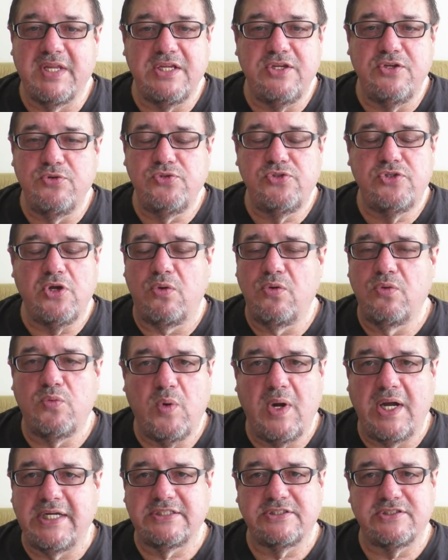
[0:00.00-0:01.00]
You
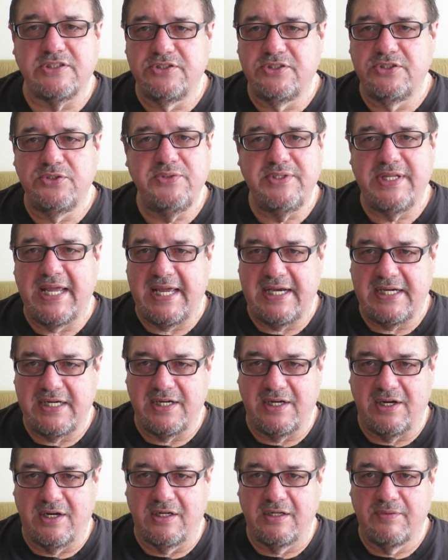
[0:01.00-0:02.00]
don't want to do that
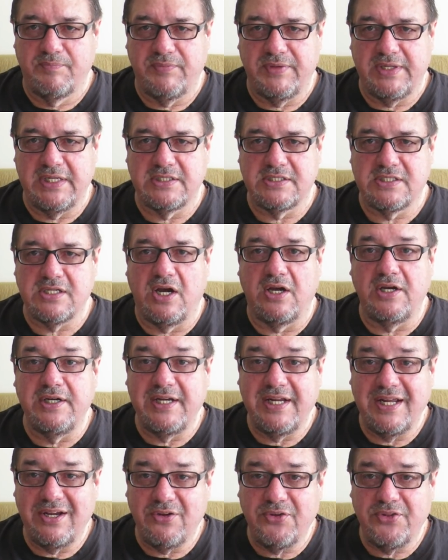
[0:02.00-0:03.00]
here. It's
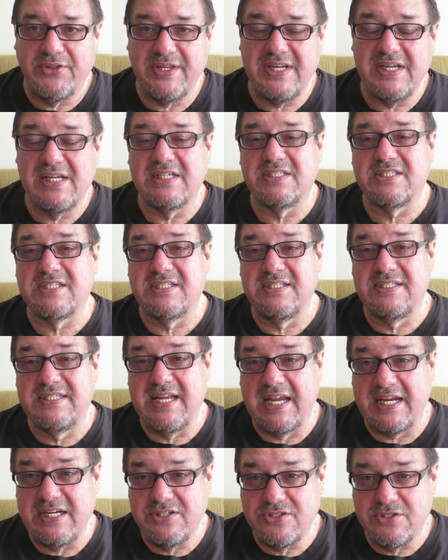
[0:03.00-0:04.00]
unhealthy, it's
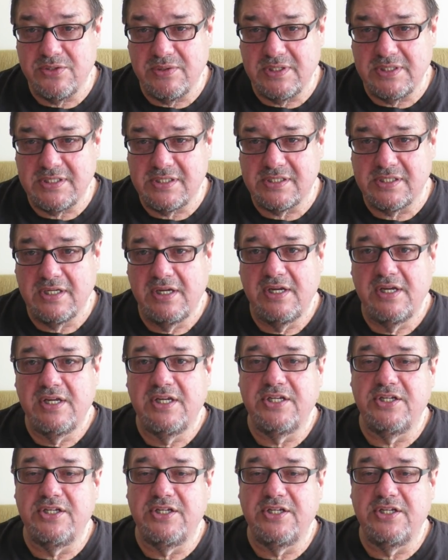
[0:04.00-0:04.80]
dangerous.